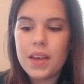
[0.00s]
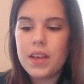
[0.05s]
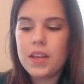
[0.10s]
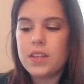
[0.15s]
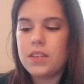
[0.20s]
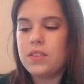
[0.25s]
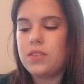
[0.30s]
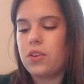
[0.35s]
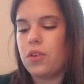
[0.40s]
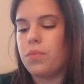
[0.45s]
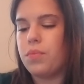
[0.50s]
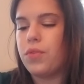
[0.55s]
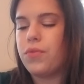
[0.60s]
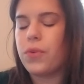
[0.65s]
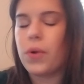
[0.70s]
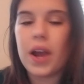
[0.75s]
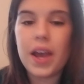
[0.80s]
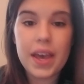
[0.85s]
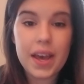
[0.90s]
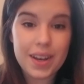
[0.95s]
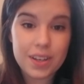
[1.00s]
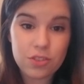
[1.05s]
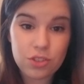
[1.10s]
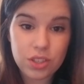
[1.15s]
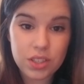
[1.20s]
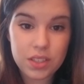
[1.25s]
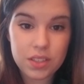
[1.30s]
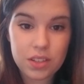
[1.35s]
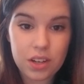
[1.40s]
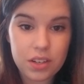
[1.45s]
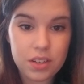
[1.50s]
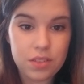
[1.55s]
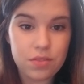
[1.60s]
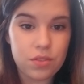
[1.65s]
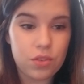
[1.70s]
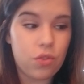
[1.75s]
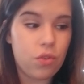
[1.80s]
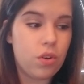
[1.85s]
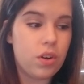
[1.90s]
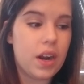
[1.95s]
So before I actually start on
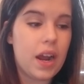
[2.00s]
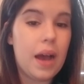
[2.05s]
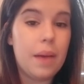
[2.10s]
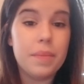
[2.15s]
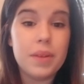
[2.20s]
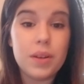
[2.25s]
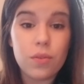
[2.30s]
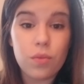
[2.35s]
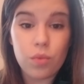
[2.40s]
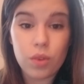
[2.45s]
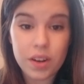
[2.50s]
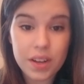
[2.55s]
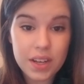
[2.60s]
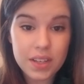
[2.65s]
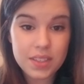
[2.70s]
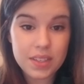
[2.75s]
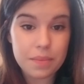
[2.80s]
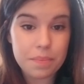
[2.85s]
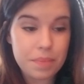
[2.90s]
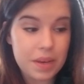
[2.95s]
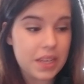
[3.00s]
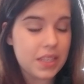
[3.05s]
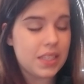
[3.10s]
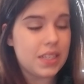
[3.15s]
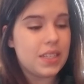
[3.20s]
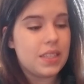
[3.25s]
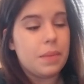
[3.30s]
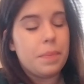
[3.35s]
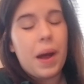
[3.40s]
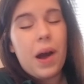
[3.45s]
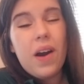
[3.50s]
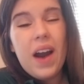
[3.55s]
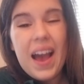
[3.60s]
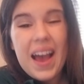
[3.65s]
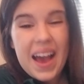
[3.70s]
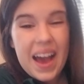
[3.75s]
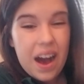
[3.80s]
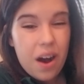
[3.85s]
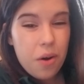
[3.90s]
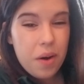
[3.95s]
recorder, I'm going to work on some basics about
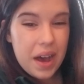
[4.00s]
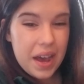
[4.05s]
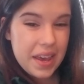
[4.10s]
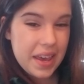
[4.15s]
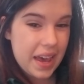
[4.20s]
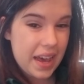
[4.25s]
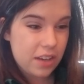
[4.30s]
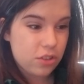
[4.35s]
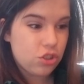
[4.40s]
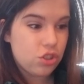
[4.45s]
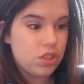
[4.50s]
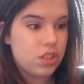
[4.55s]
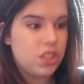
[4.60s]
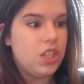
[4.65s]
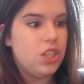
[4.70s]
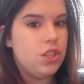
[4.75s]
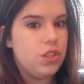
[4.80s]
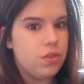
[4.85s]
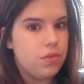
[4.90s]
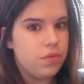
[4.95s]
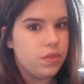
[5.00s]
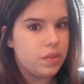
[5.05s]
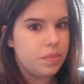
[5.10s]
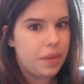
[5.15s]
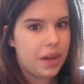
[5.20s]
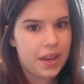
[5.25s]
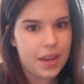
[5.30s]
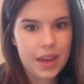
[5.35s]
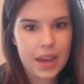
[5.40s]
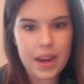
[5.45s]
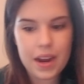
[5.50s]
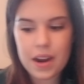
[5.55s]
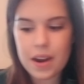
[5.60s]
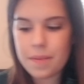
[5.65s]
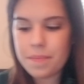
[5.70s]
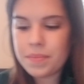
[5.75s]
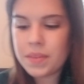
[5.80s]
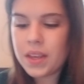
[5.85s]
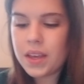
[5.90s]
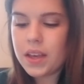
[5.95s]
how I actually use my air.
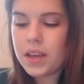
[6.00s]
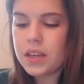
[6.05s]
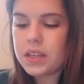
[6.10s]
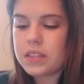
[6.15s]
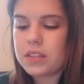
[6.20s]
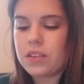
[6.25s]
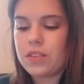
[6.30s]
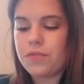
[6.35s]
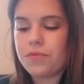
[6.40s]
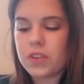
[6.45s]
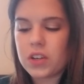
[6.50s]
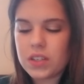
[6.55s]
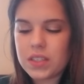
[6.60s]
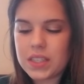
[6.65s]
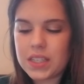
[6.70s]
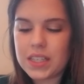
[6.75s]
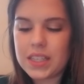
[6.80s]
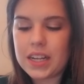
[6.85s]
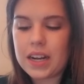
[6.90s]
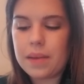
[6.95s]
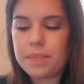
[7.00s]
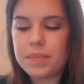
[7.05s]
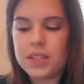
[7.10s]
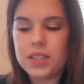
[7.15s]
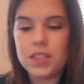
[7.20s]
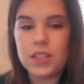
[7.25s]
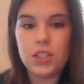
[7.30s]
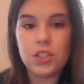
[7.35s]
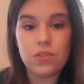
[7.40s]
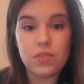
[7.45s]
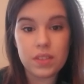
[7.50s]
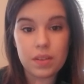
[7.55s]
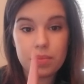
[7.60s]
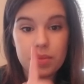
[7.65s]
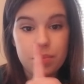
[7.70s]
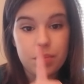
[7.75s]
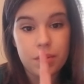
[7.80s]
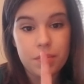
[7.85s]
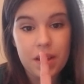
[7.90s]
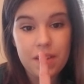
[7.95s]
So the first thing that I'm going to do is I'm
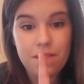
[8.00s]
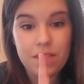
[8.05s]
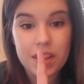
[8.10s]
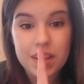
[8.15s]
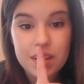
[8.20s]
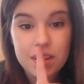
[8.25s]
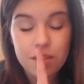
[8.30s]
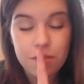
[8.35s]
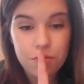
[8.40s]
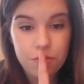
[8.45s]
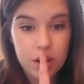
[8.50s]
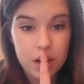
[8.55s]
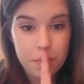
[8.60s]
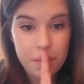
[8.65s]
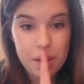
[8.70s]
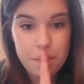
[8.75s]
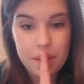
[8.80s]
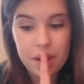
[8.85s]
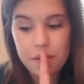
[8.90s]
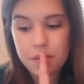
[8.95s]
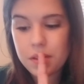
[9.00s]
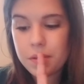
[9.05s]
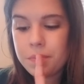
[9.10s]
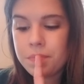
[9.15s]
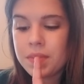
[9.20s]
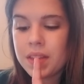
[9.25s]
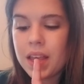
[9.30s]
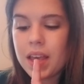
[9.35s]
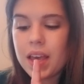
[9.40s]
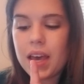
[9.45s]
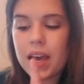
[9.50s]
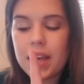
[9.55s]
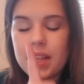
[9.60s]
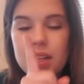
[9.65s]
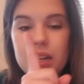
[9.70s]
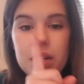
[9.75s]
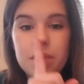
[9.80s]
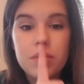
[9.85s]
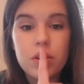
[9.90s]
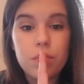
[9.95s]
going to put my finger in front of my mouth, and
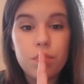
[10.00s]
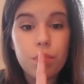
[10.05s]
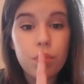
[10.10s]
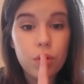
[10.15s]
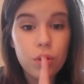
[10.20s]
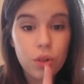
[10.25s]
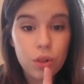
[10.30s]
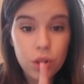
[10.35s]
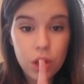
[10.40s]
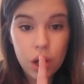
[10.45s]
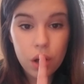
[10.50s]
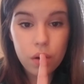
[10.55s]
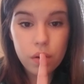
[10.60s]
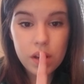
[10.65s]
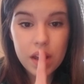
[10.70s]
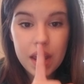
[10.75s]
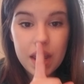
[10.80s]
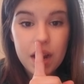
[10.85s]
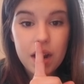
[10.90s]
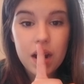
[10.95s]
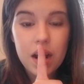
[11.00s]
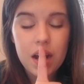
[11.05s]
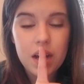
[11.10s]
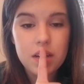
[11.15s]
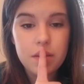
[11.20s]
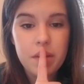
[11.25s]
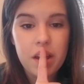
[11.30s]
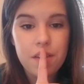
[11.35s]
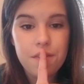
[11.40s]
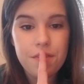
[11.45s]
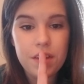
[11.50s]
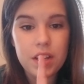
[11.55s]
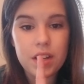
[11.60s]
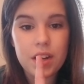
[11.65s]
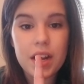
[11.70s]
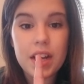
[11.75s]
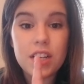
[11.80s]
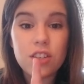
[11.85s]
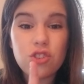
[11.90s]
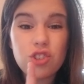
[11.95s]
then I'm going to blow air on my
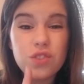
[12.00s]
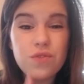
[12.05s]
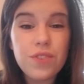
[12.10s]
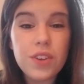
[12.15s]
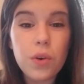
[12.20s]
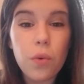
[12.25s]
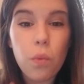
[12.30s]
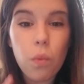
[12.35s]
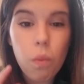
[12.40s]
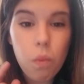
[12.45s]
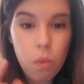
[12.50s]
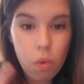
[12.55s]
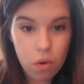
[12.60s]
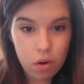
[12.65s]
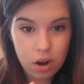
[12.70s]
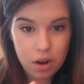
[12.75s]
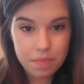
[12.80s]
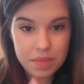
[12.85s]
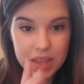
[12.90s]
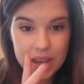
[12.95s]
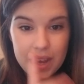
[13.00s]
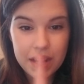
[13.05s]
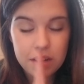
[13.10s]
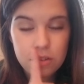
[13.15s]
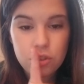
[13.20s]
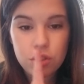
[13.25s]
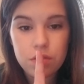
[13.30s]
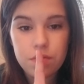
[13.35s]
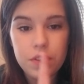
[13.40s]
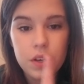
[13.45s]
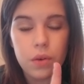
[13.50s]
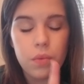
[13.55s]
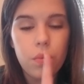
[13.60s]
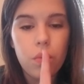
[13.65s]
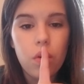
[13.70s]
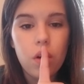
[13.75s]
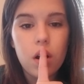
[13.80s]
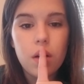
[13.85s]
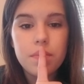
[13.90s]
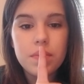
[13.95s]
finger, and it should feel warm. The air should feel
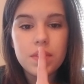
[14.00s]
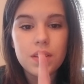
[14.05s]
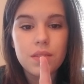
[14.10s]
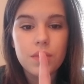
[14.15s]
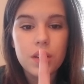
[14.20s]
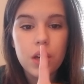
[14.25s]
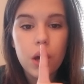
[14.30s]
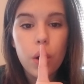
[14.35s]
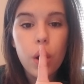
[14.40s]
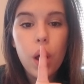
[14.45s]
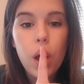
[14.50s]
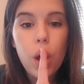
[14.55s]
warm. So we go.